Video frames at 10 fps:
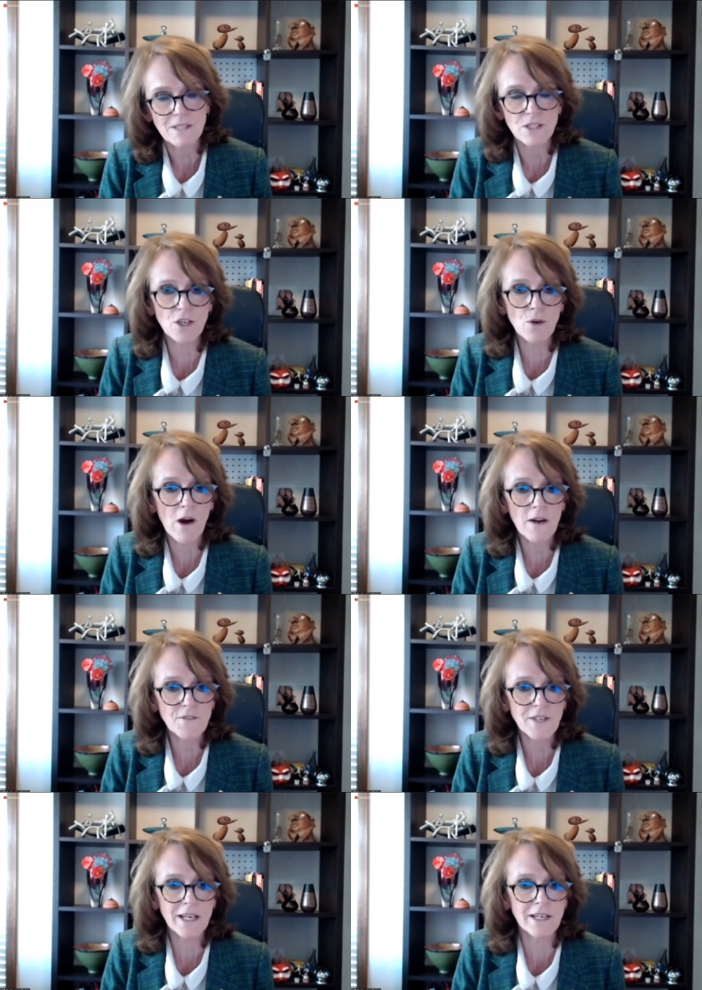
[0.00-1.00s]
So I've
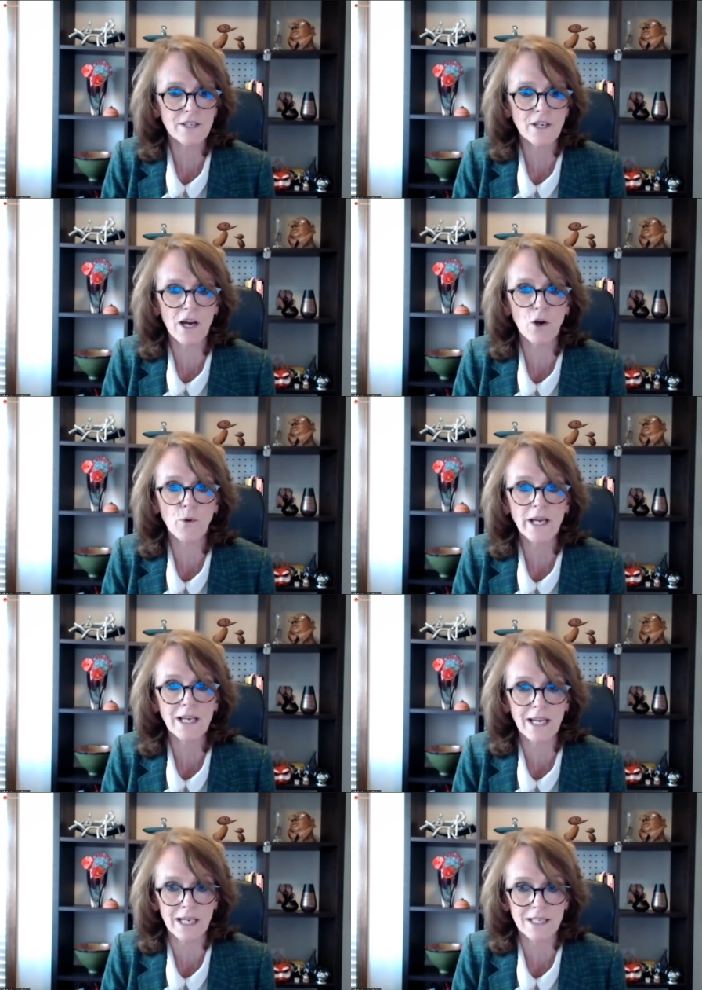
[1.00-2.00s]
taken a quick
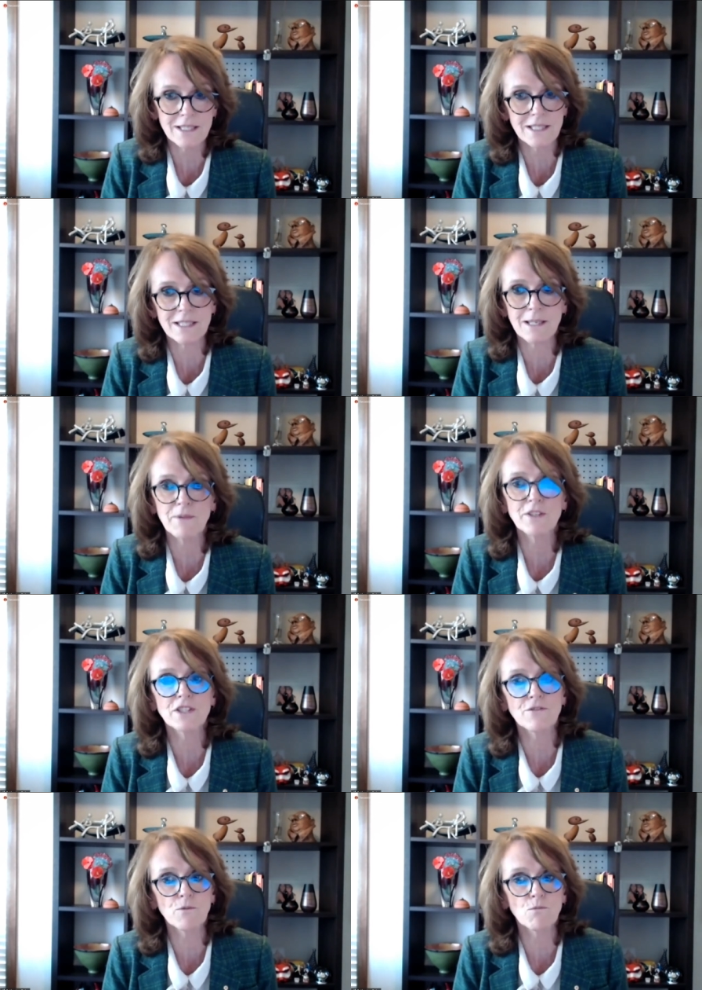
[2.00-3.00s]
guess at some of the
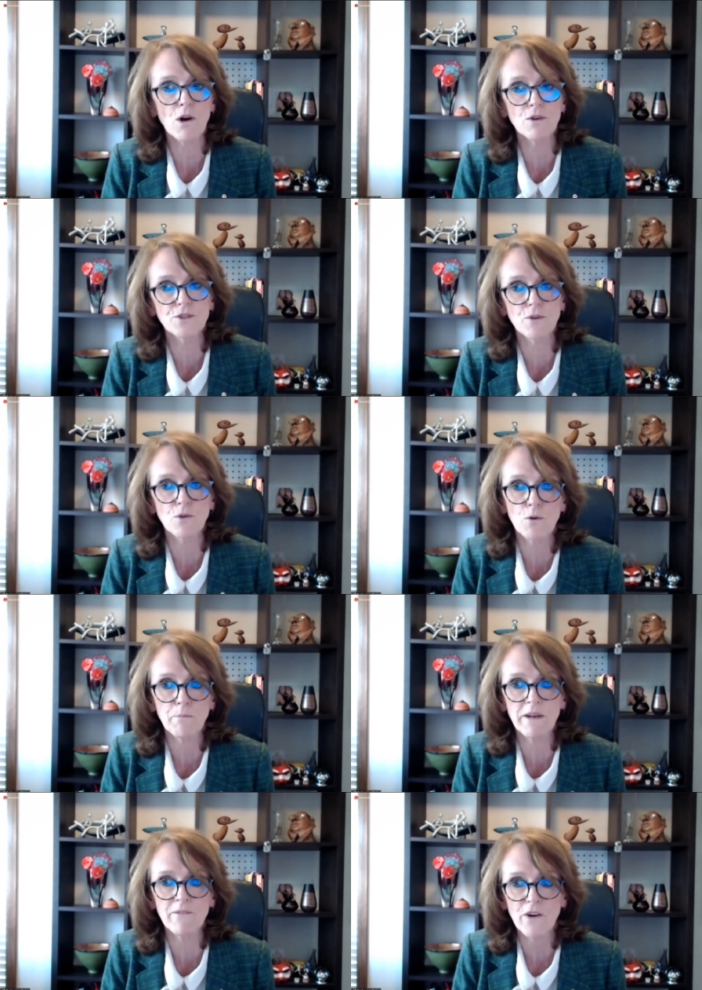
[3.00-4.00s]
different roles that could
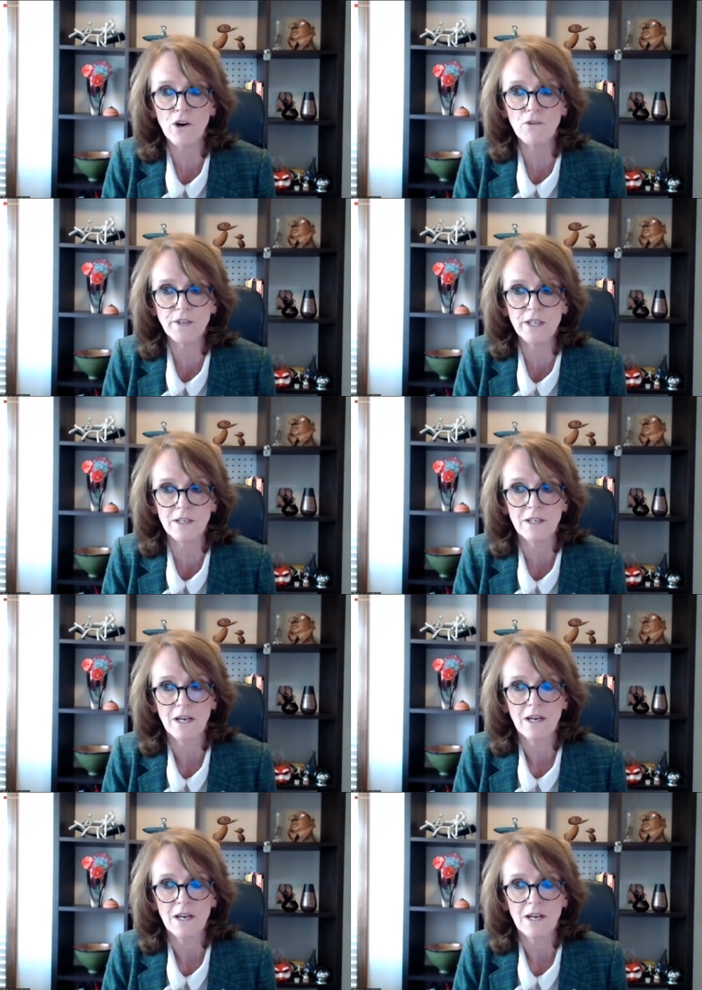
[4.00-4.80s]
be involved here,